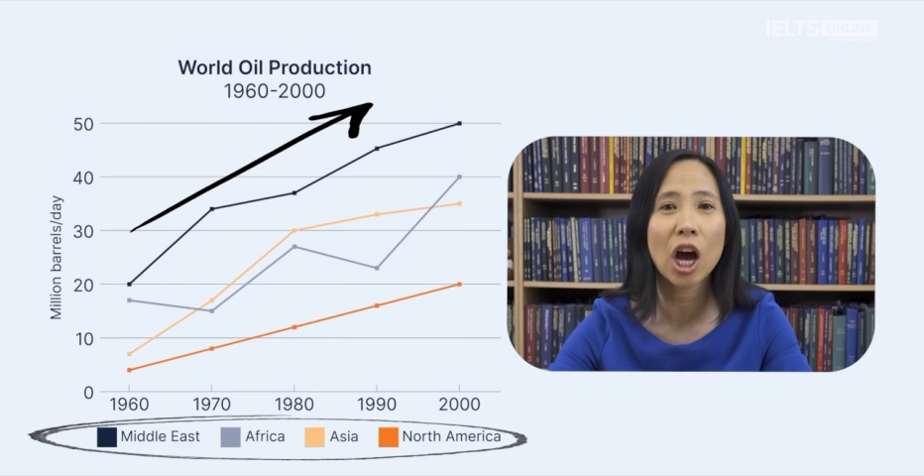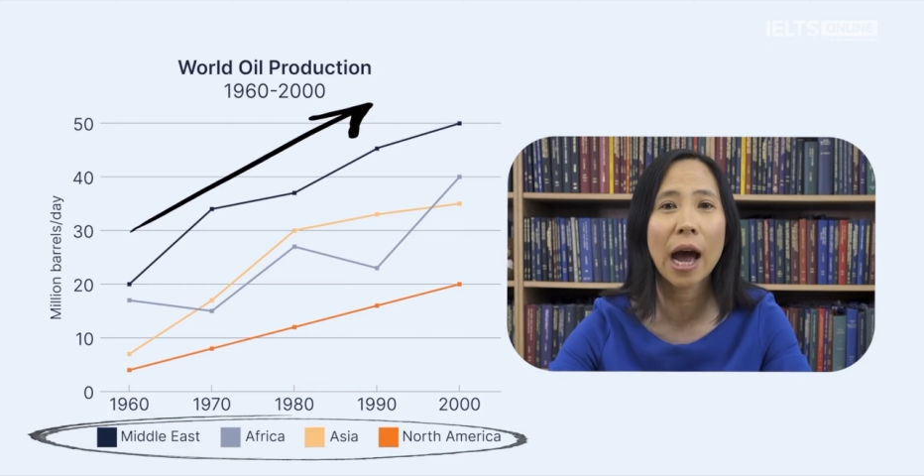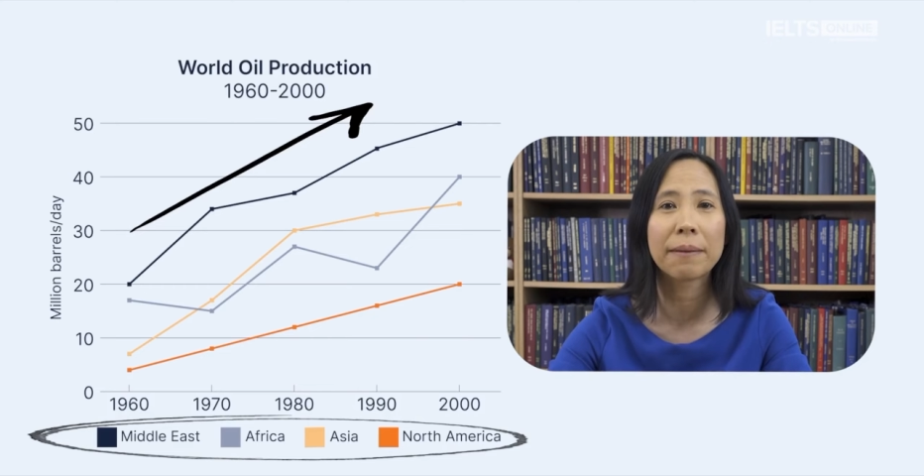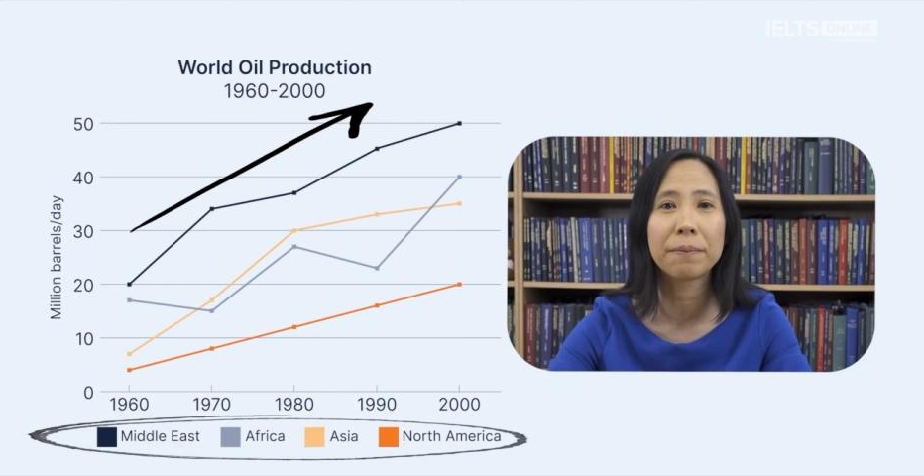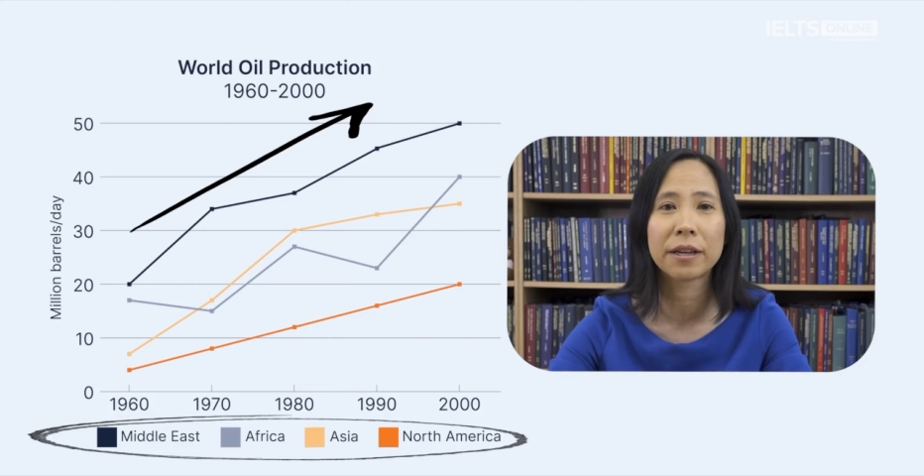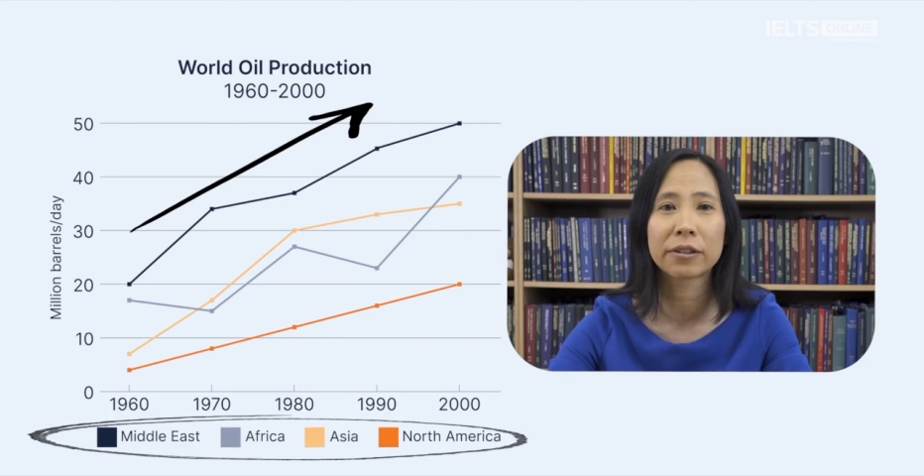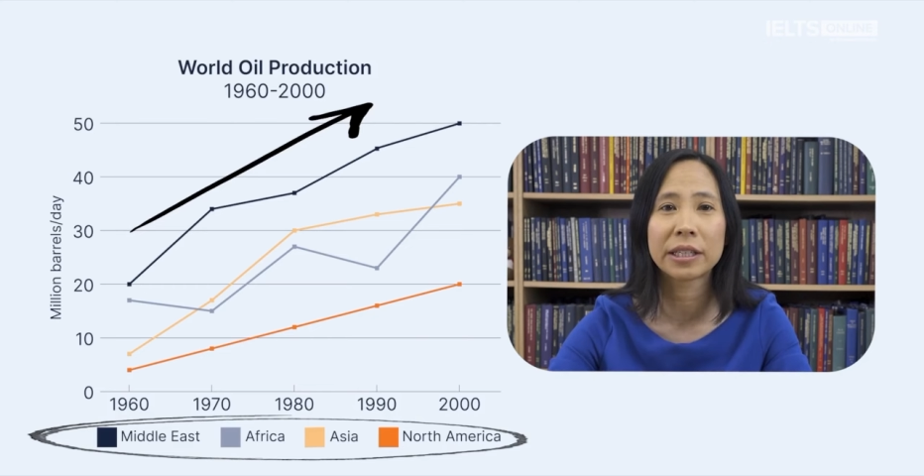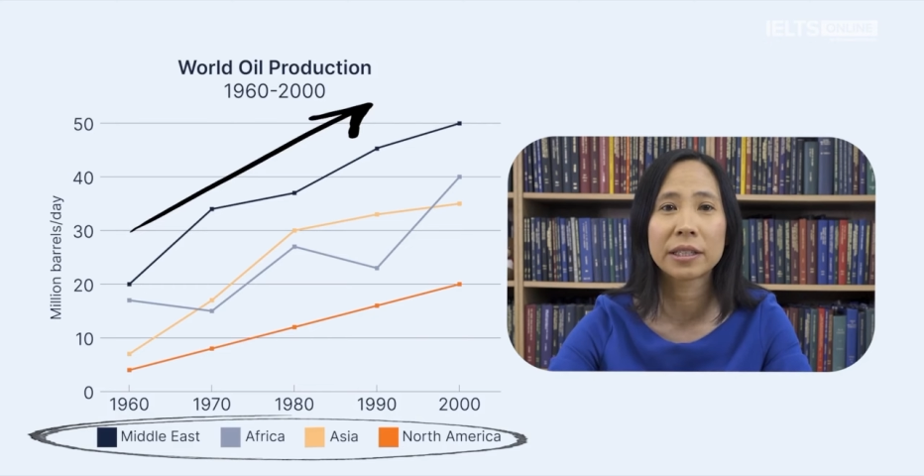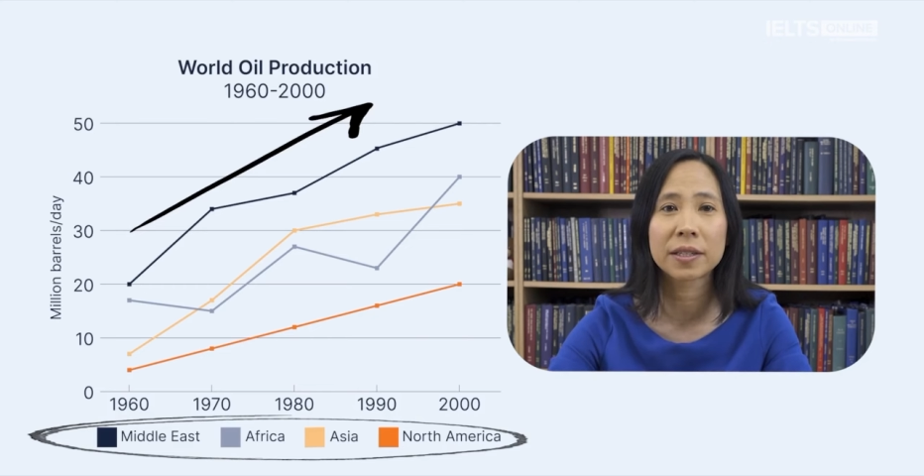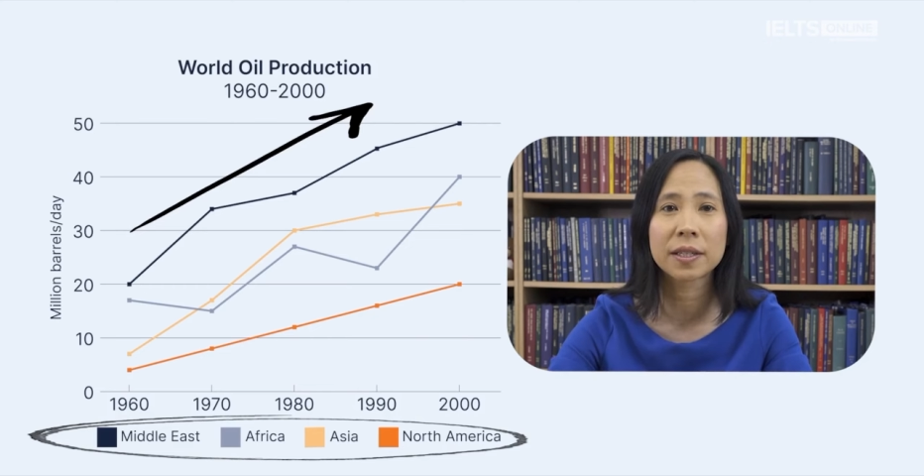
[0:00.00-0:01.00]
time
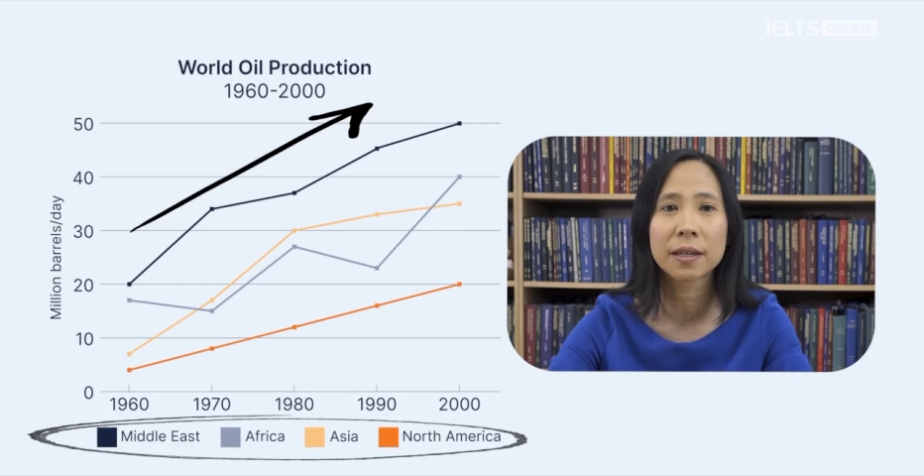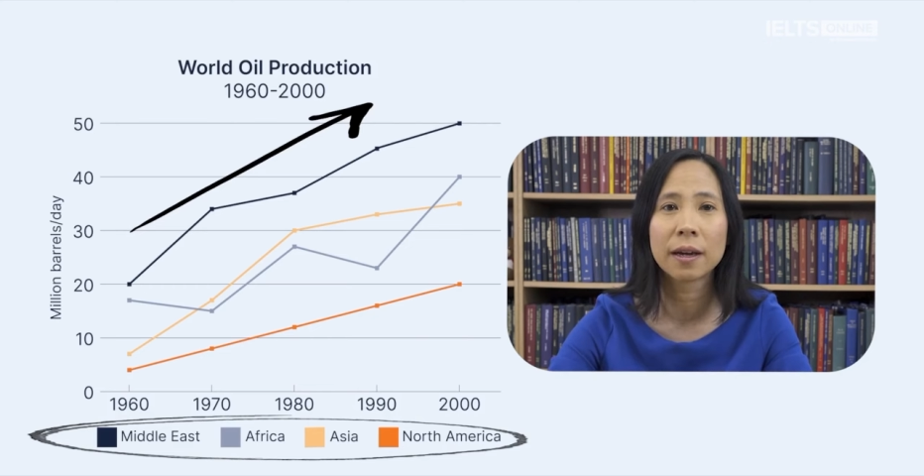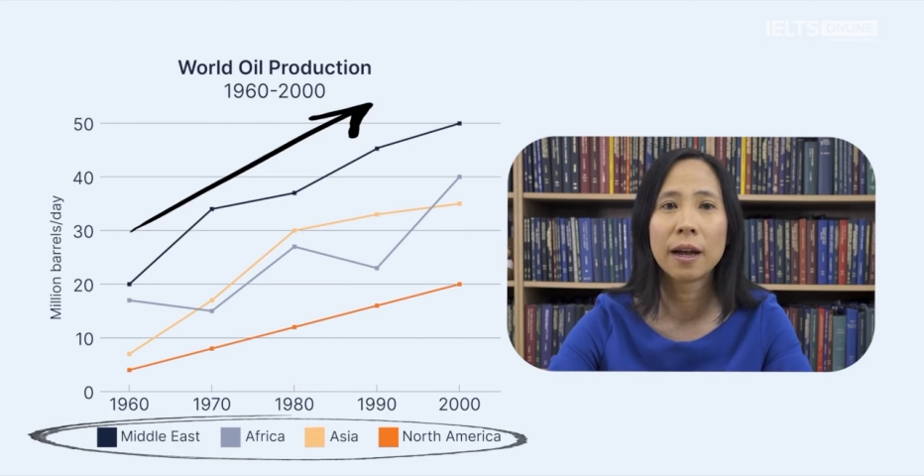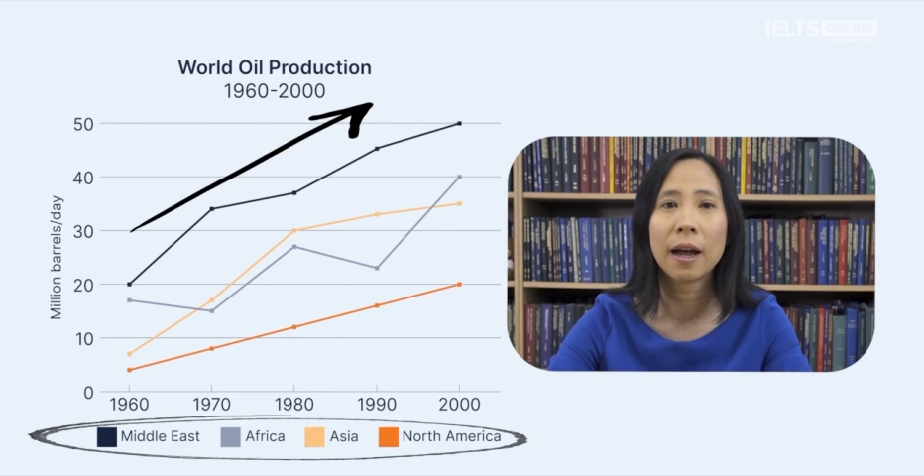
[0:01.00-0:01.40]
periods.